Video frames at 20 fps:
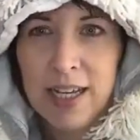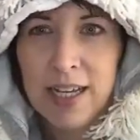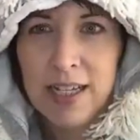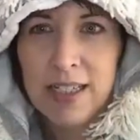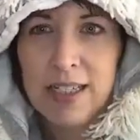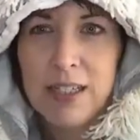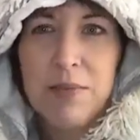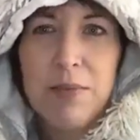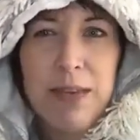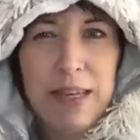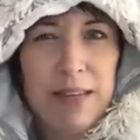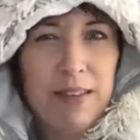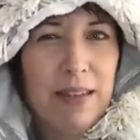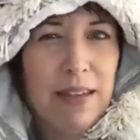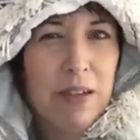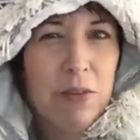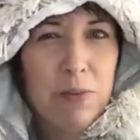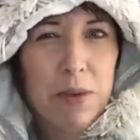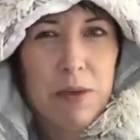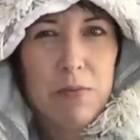to be a
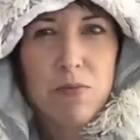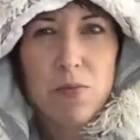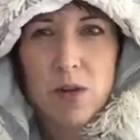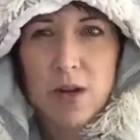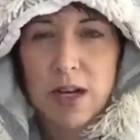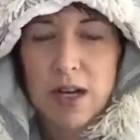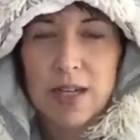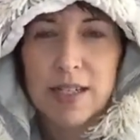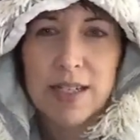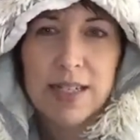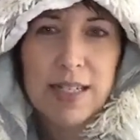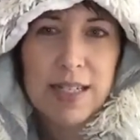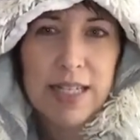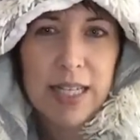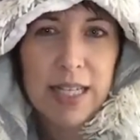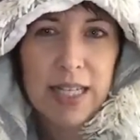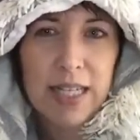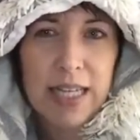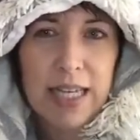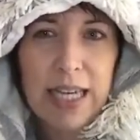little bit more
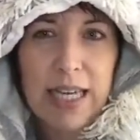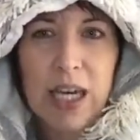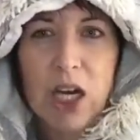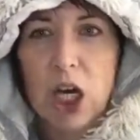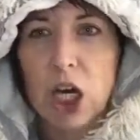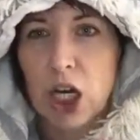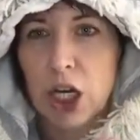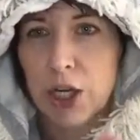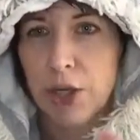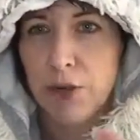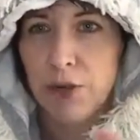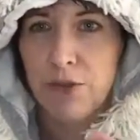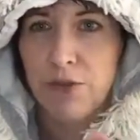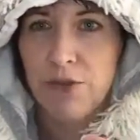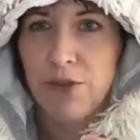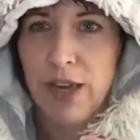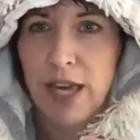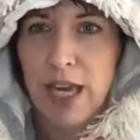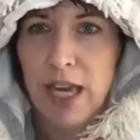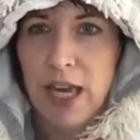silly or
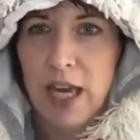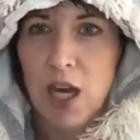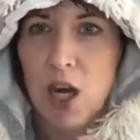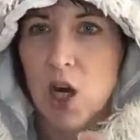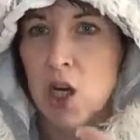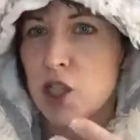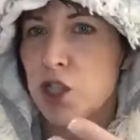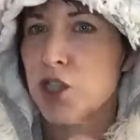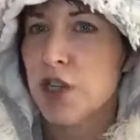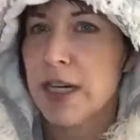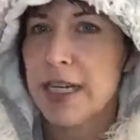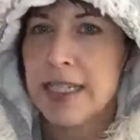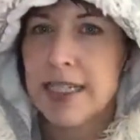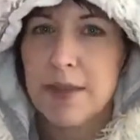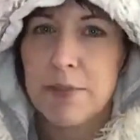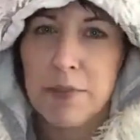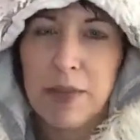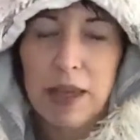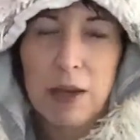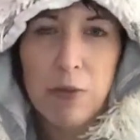goofy or try
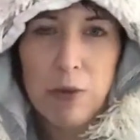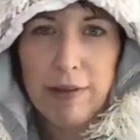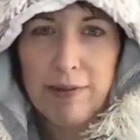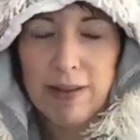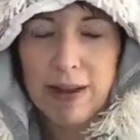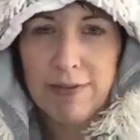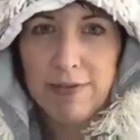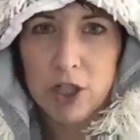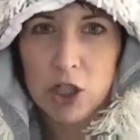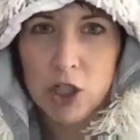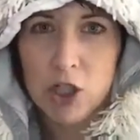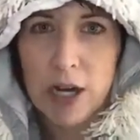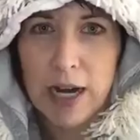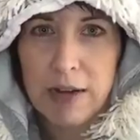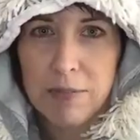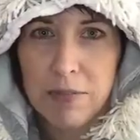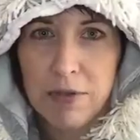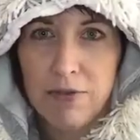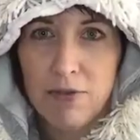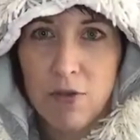something we've never tried
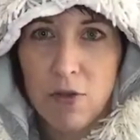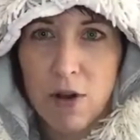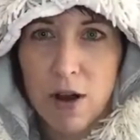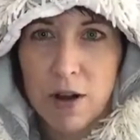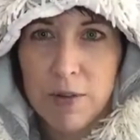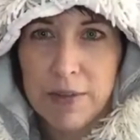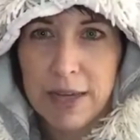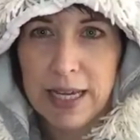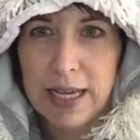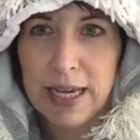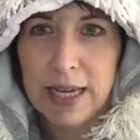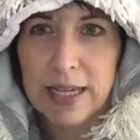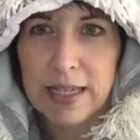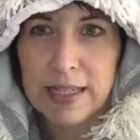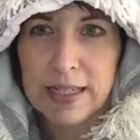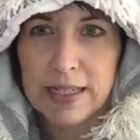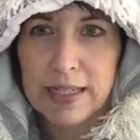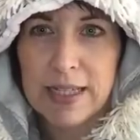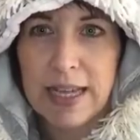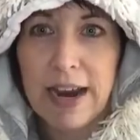before
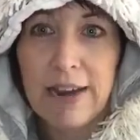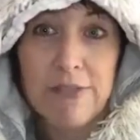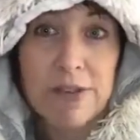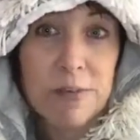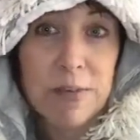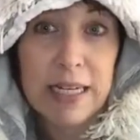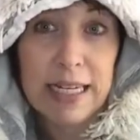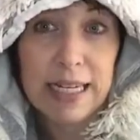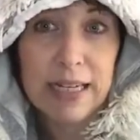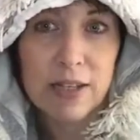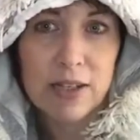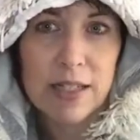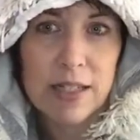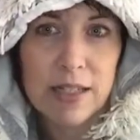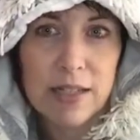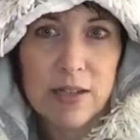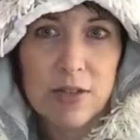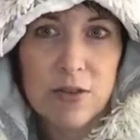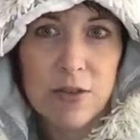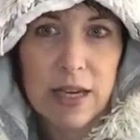because everybody else
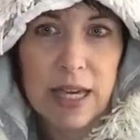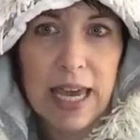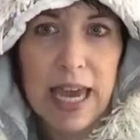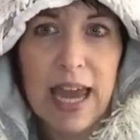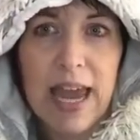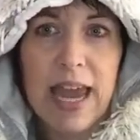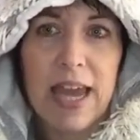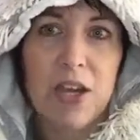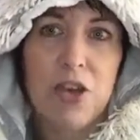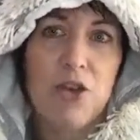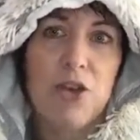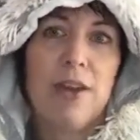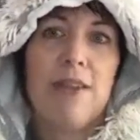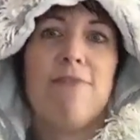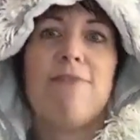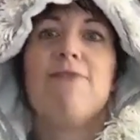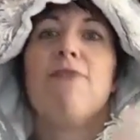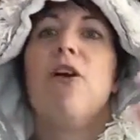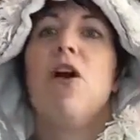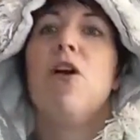is doing it, and you can
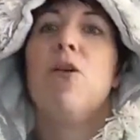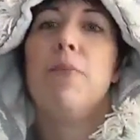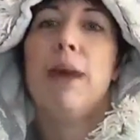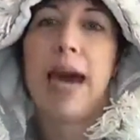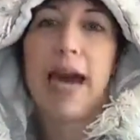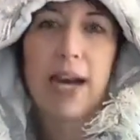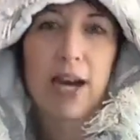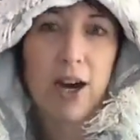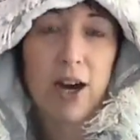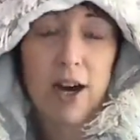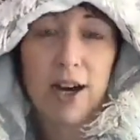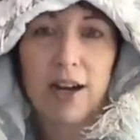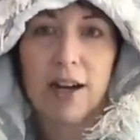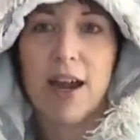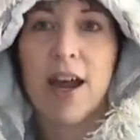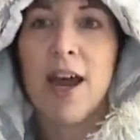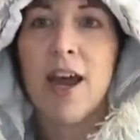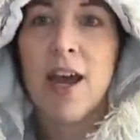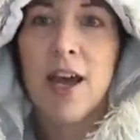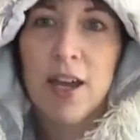fall back on
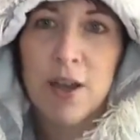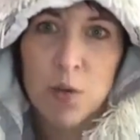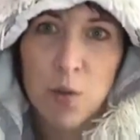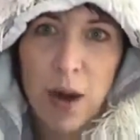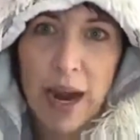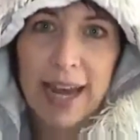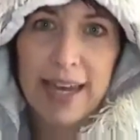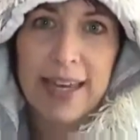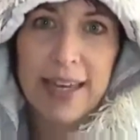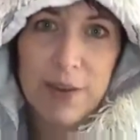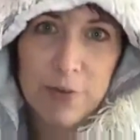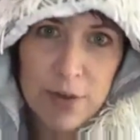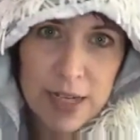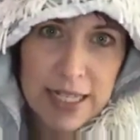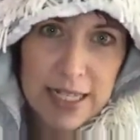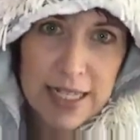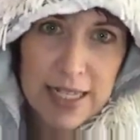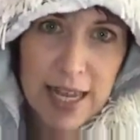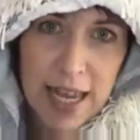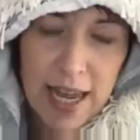Wacky
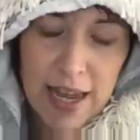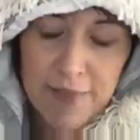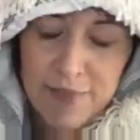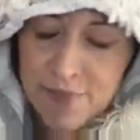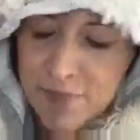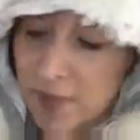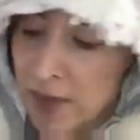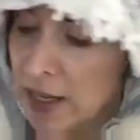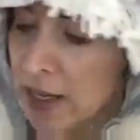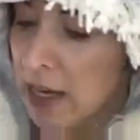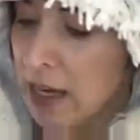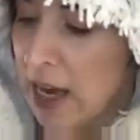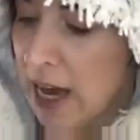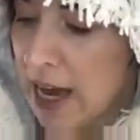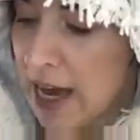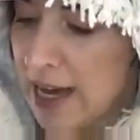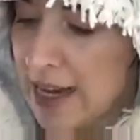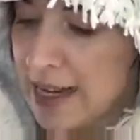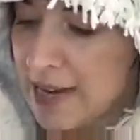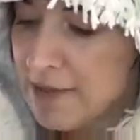Wednesday.
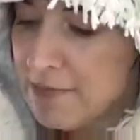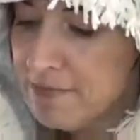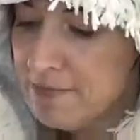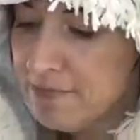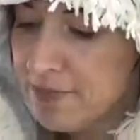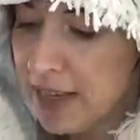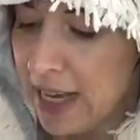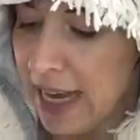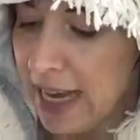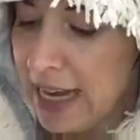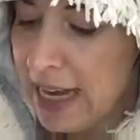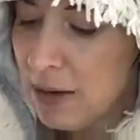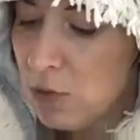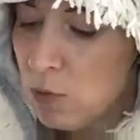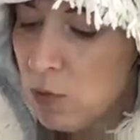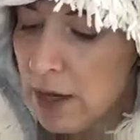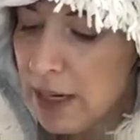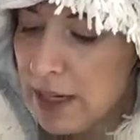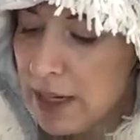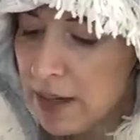And I
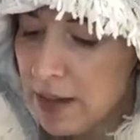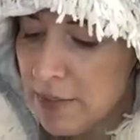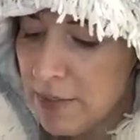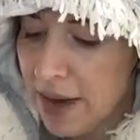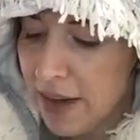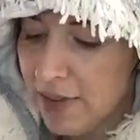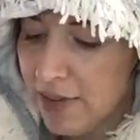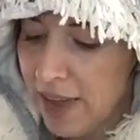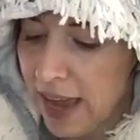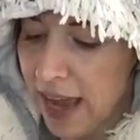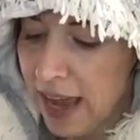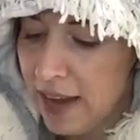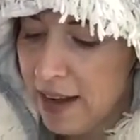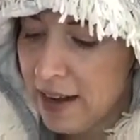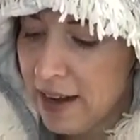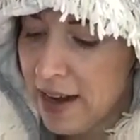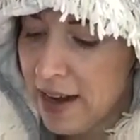wonder about that.